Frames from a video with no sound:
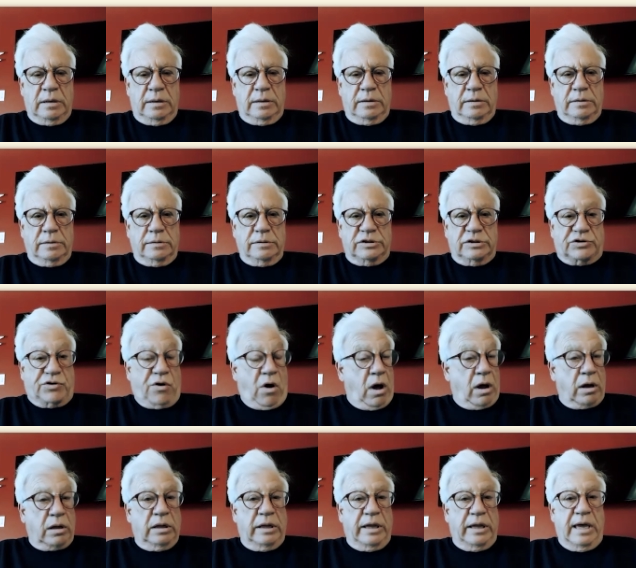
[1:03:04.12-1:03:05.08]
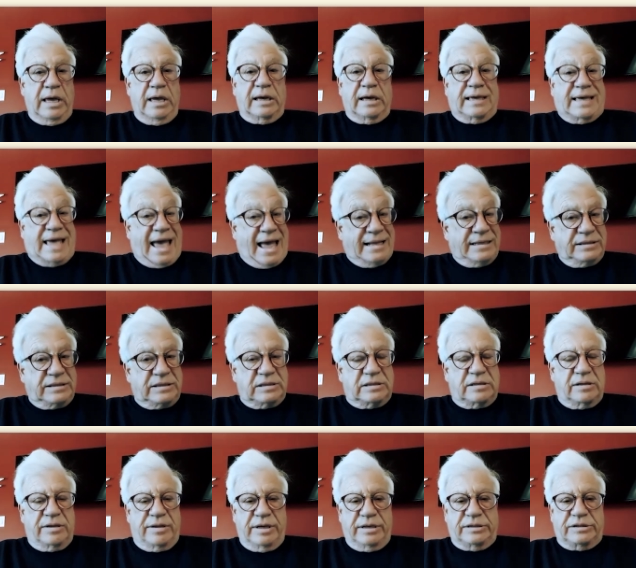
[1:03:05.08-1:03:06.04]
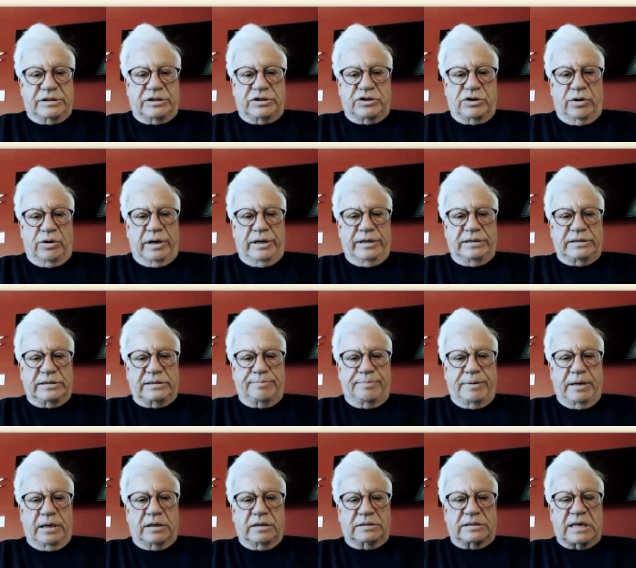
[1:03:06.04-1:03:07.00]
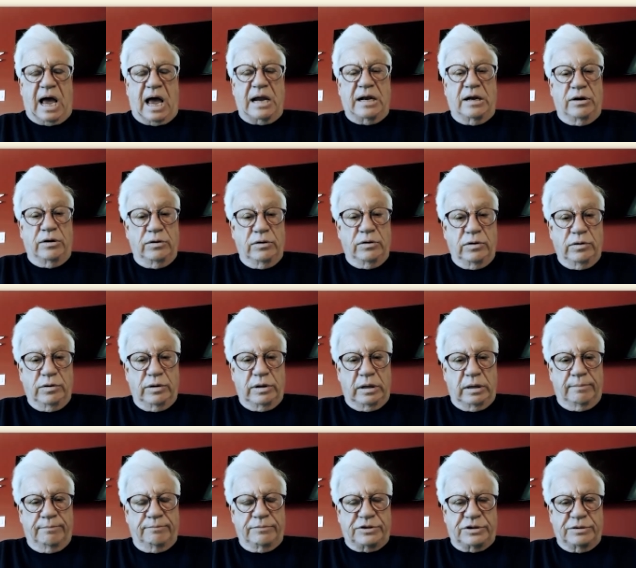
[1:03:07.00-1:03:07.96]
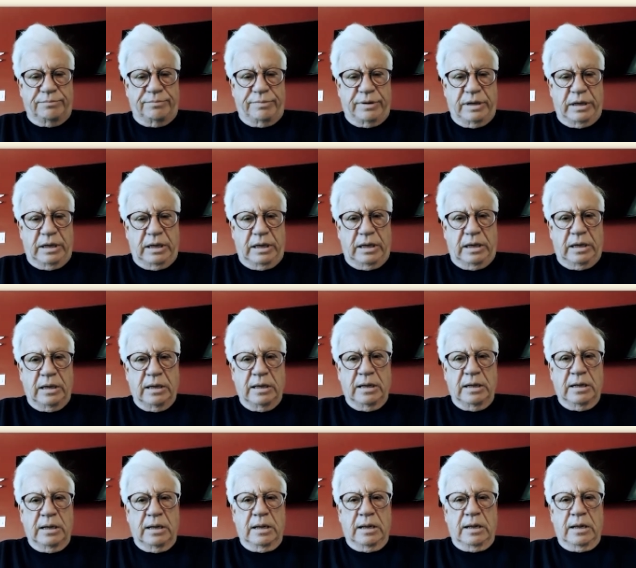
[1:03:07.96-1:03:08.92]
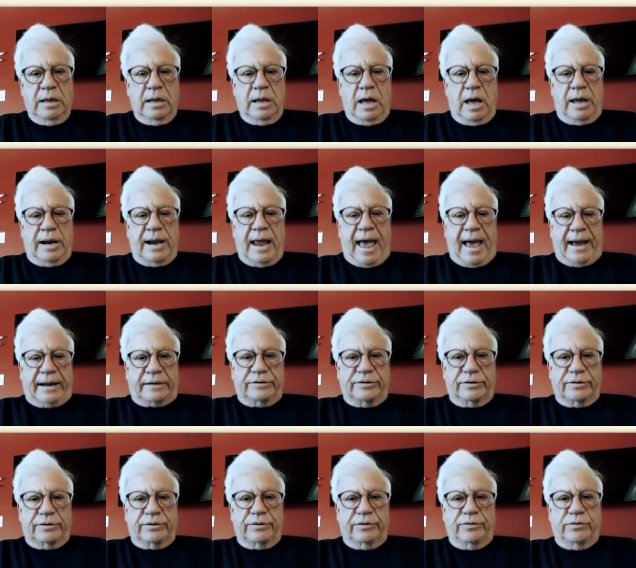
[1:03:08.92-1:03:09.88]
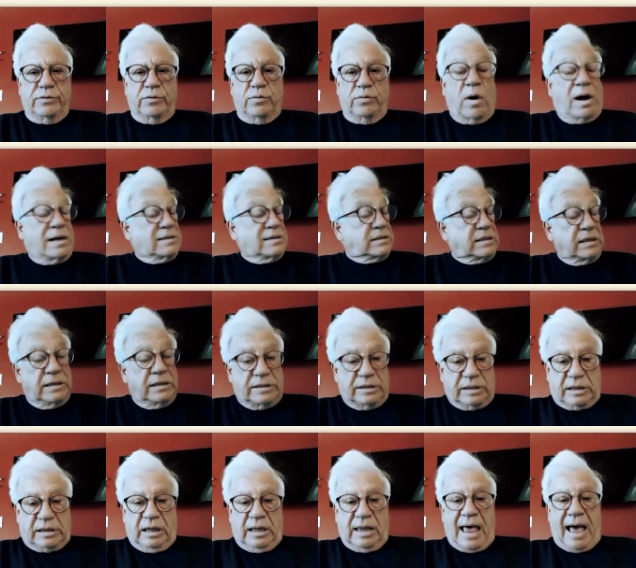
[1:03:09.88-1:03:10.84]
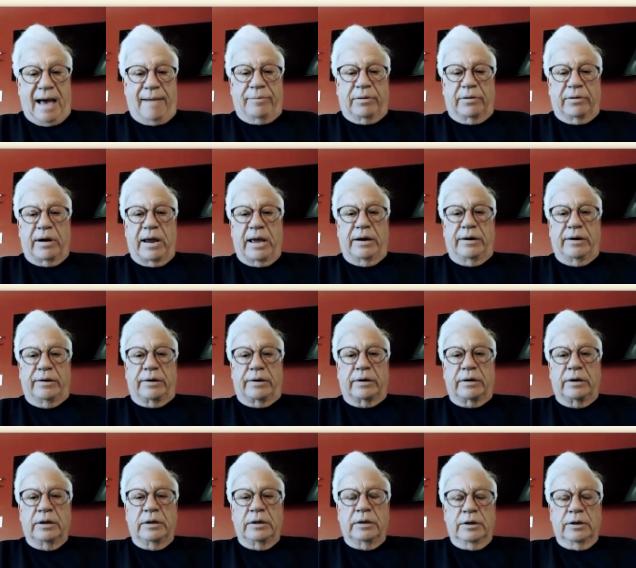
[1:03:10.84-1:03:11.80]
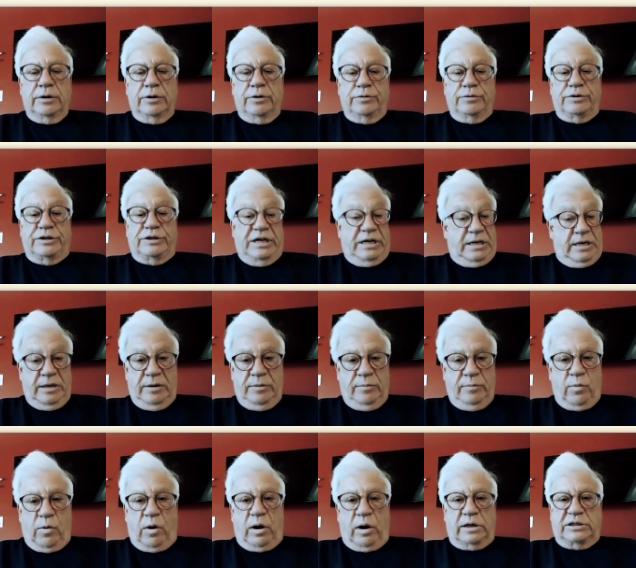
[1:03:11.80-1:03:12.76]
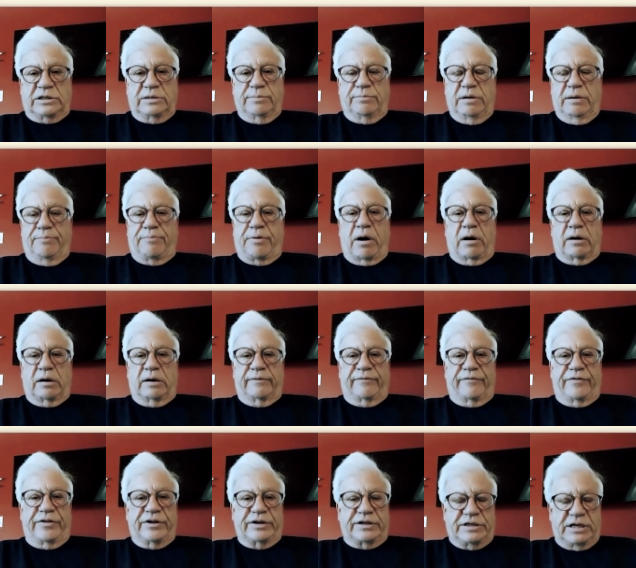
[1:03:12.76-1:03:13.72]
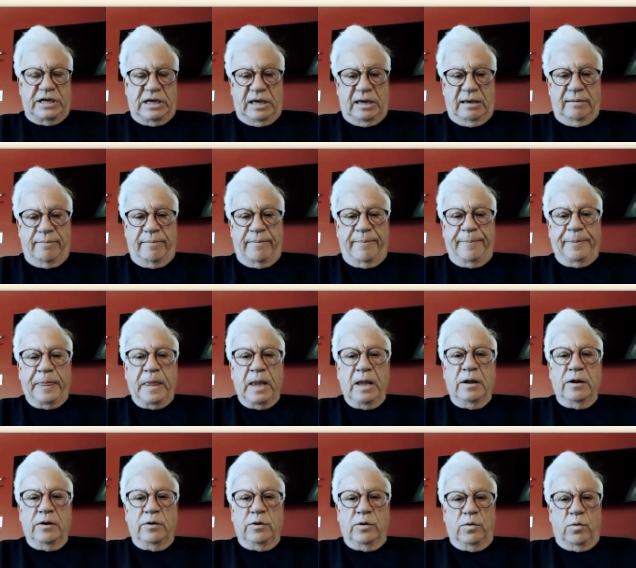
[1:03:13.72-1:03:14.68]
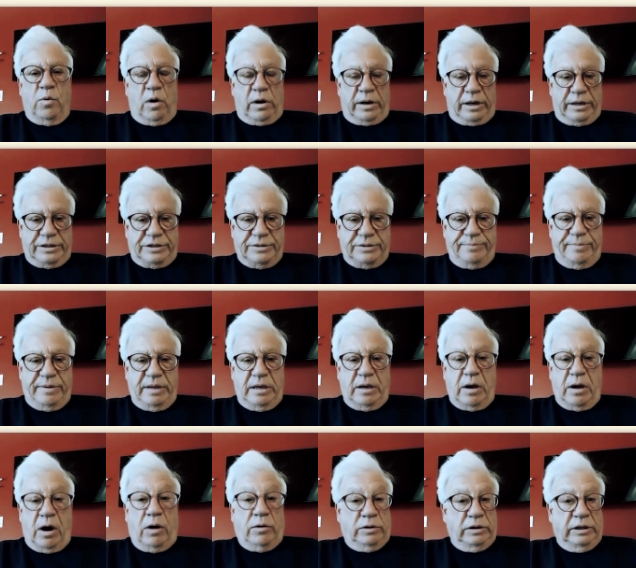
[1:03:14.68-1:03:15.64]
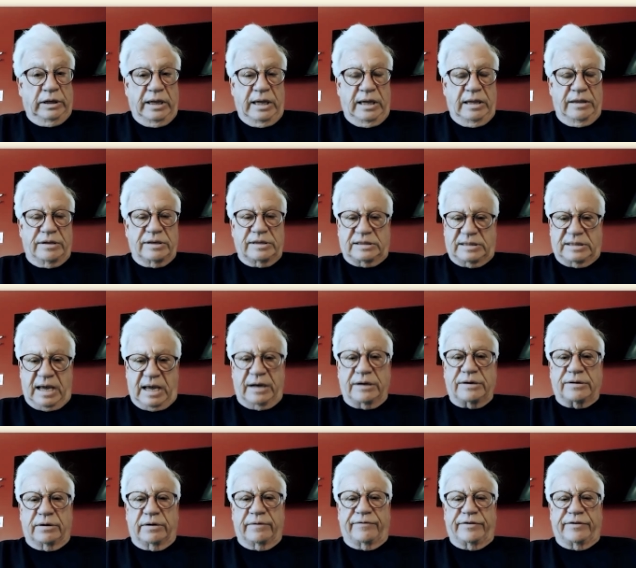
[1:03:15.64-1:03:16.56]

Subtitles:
strongly against this choice, because I knew him to be an actor who wasn't a collaborator, who didn't want to be part of the team, who wanted to be only the center of